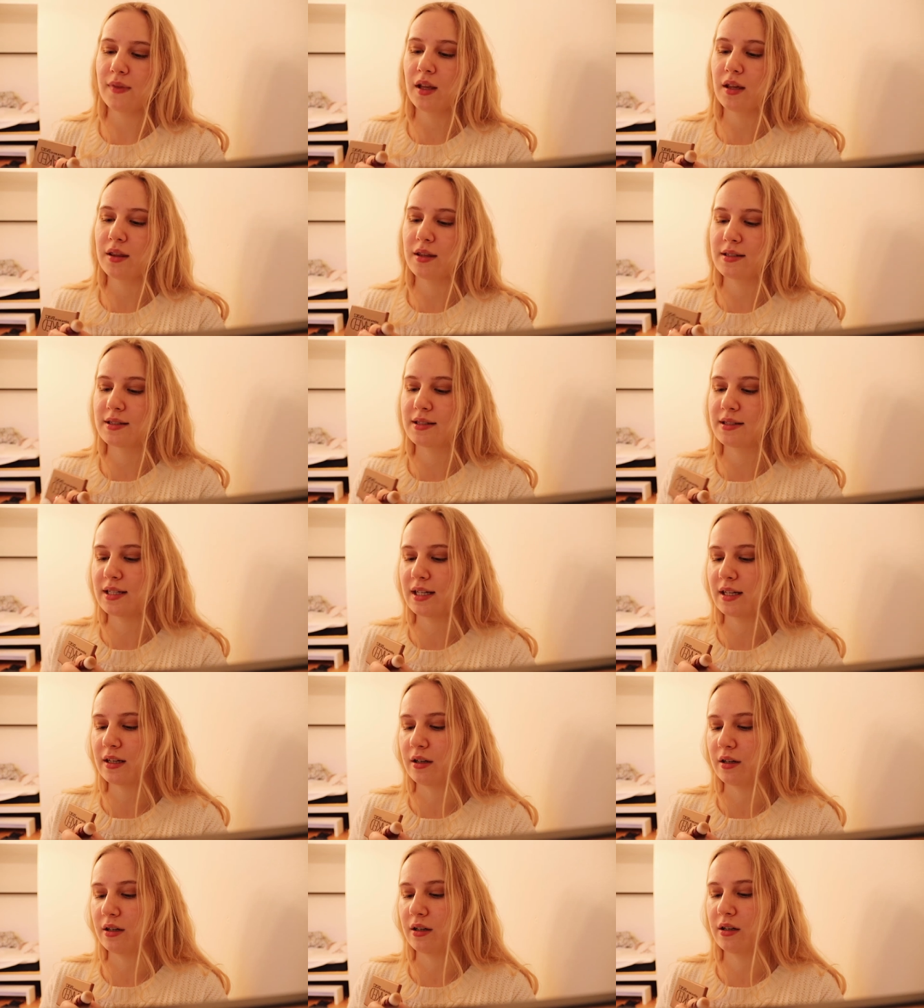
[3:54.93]
the
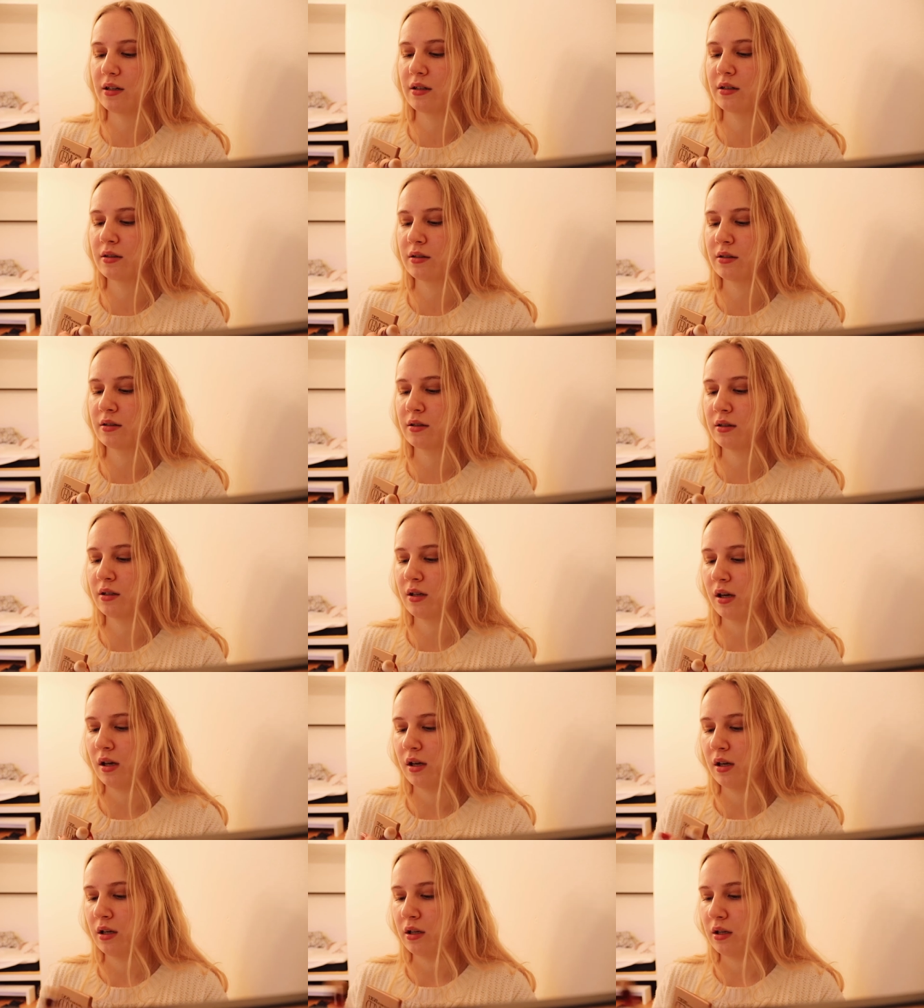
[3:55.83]
sticker,
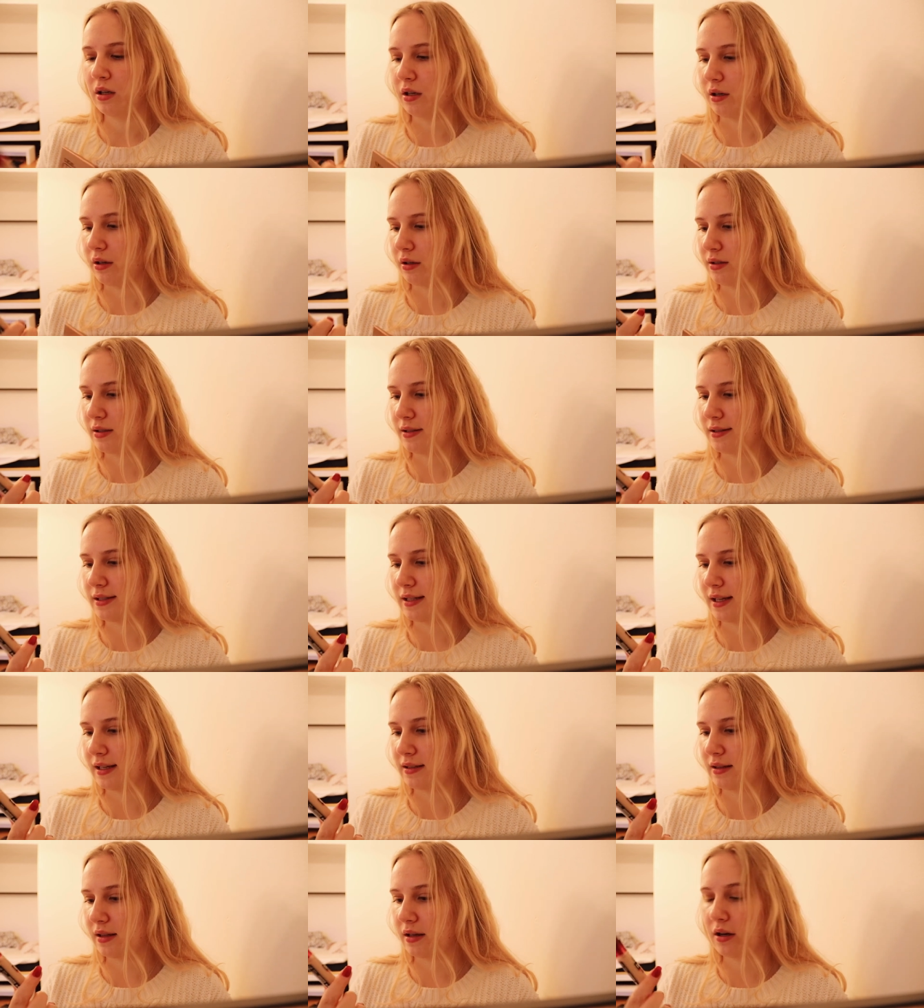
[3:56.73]
you know, because it
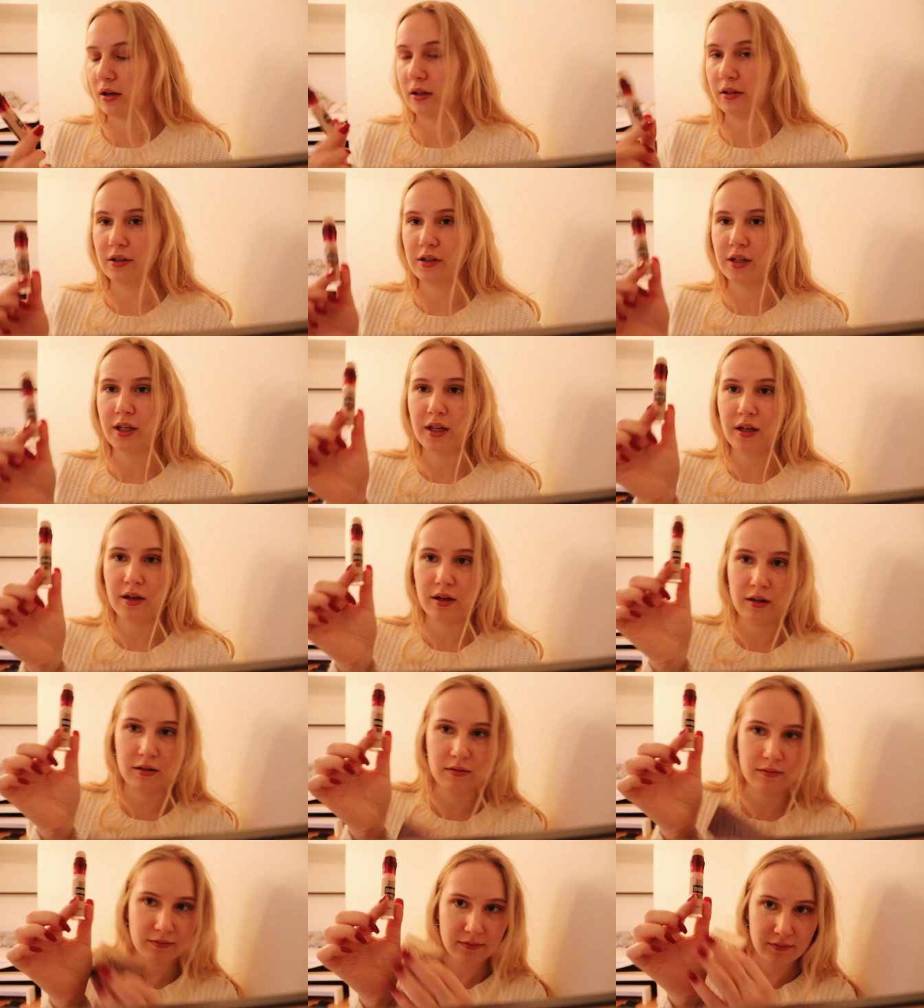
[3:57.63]
says the color
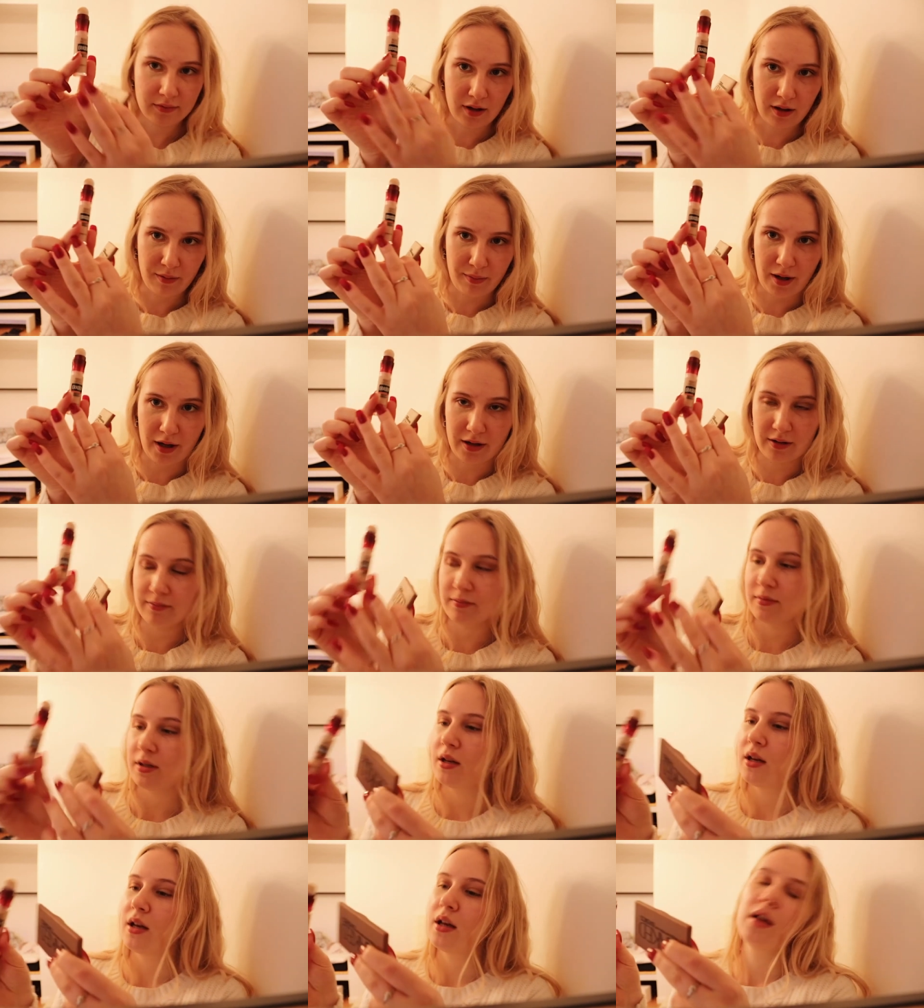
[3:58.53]
here on the
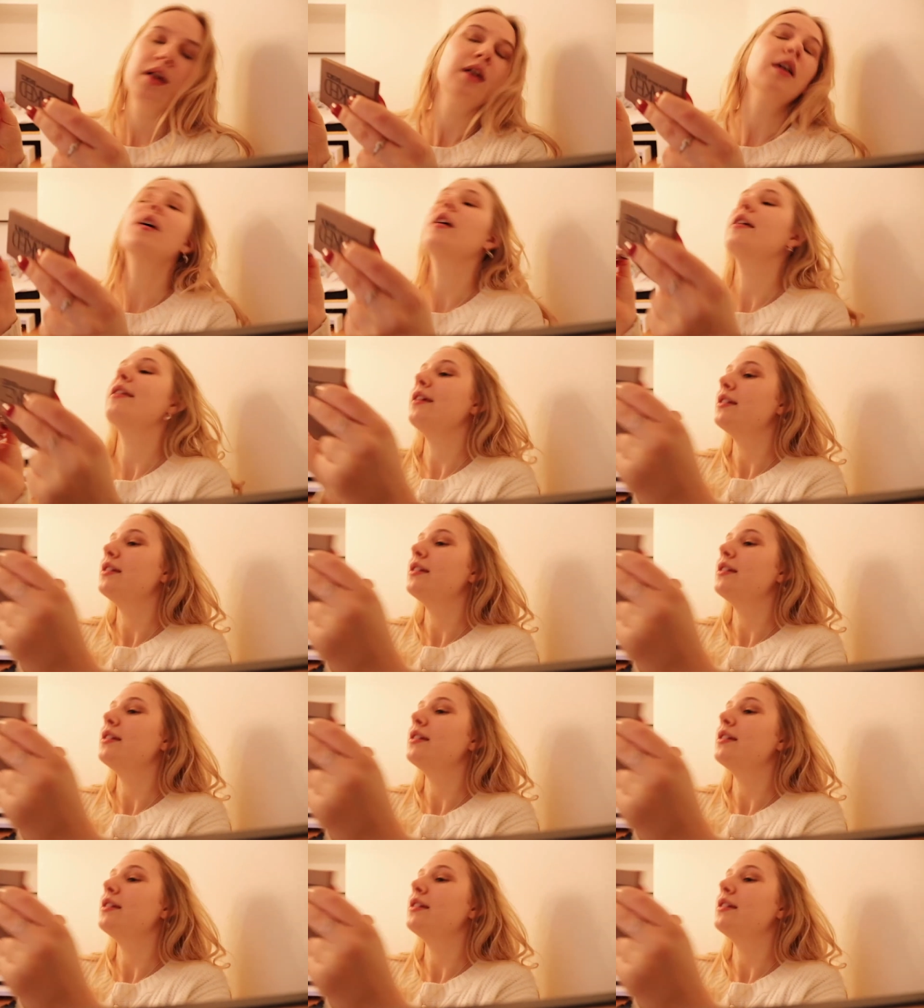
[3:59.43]
bottom, the